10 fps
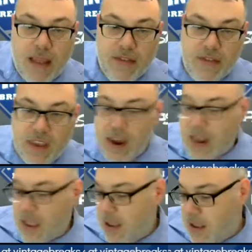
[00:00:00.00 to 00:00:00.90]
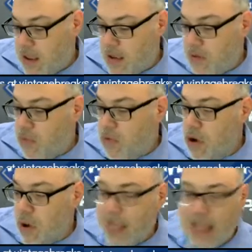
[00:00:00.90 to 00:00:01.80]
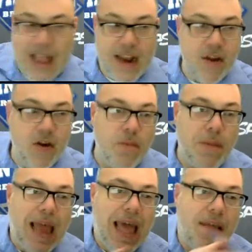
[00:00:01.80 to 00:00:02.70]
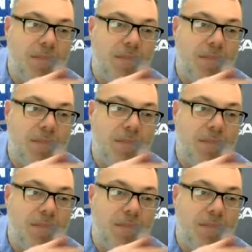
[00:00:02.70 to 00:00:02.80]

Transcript: Don Mancini, Rolando